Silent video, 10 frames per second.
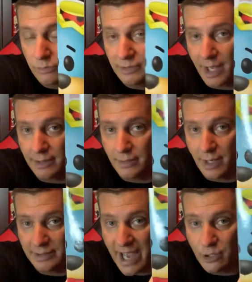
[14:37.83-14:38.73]
that
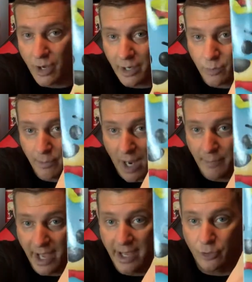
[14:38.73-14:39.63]
Daniel had to remind
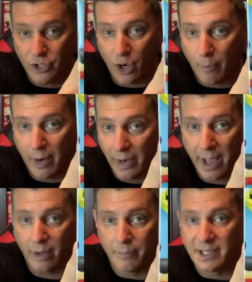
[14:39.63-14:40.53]
me, hey, there's Huckleberry
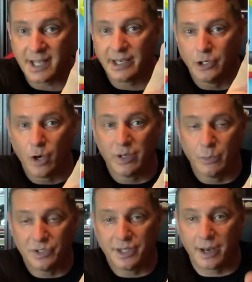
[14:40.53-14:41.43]
Hound, because I didn't know he
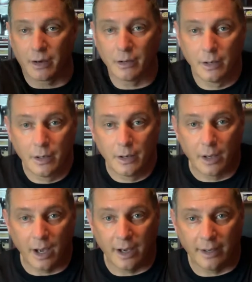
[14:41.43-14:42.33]
was there.
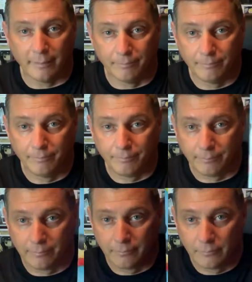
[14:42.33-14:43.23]
And
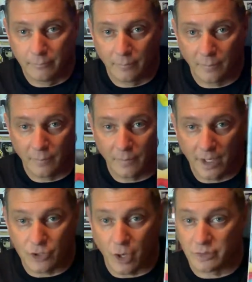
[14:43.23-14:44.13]

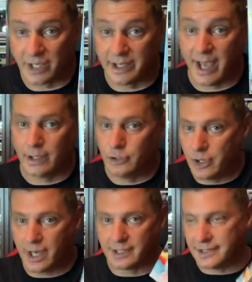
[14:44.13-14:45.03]
so I was like, yeah, you
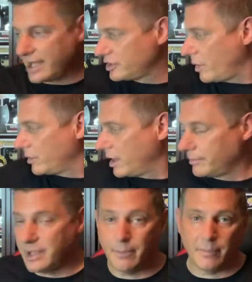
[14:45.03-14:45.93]
got to snatch that one up.
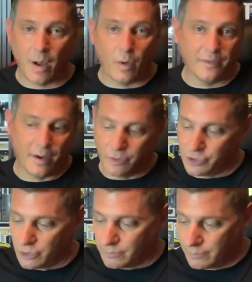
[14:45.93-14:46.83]
Yep, I want that one too.